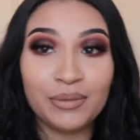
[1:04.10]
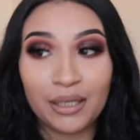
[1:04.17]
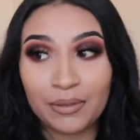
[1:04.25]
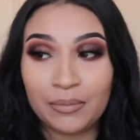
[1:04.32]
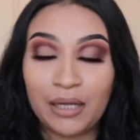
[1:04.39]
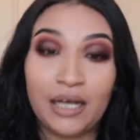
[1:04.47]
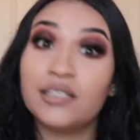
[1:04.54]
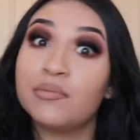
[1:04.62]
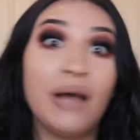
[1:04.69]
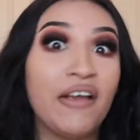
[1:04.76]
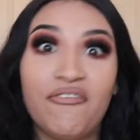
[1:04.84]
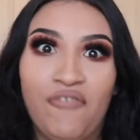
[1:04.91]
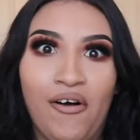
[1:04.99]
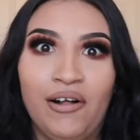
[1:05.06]
blah, blah, blah. It's
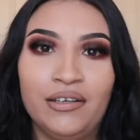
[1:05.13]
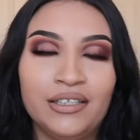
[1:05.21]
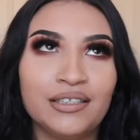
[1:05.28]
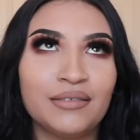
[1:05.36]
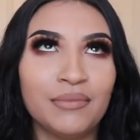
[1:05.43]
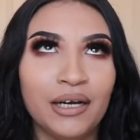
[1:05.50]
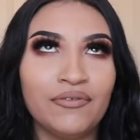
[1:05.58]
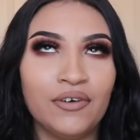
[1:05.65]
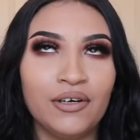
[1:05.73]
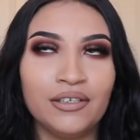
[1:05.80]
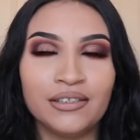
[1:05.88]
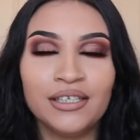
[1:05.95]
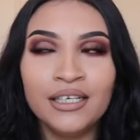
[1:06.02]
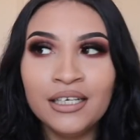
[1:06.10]
my
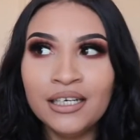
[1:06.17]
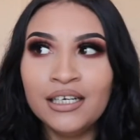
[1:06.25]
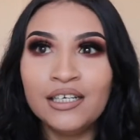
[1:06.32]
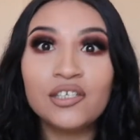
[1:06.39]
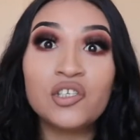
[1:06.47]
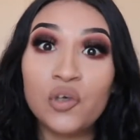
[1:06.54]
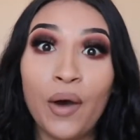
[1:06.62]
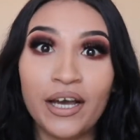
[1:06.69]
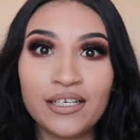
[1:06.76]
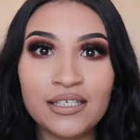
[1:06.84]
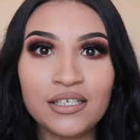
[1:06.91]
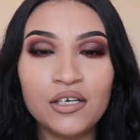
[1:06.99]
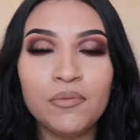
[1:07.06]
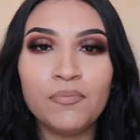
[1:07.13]
fault. So I
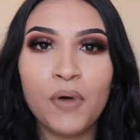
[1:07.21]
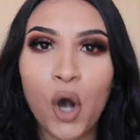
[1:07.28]
see a